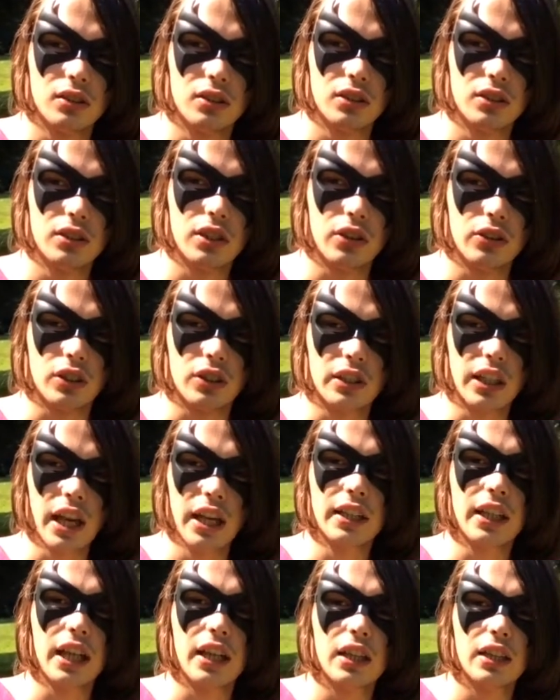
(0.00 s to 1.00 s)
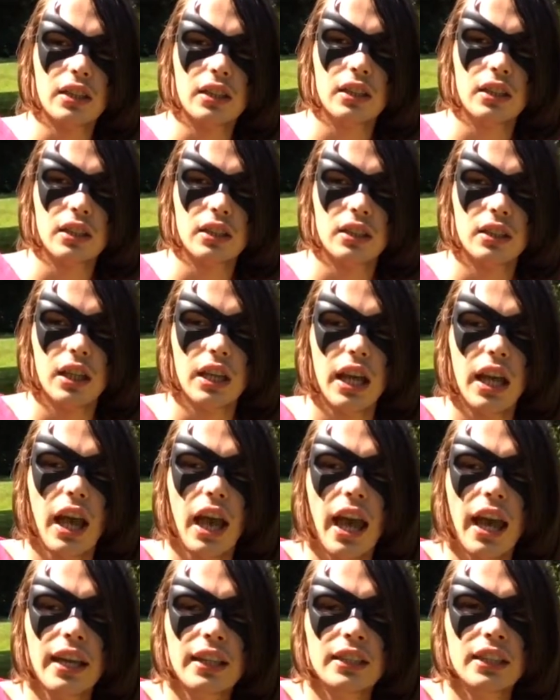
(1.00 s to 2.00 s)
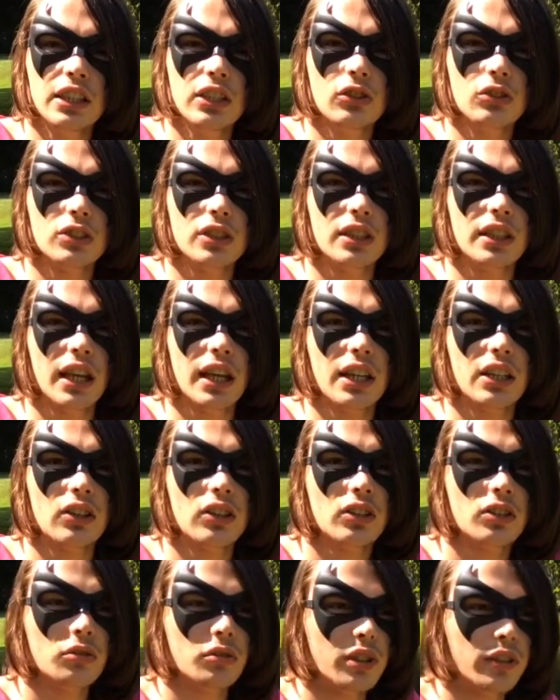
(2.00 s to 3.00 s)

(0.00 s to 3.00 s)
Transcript: Seriously. Then 8 years later,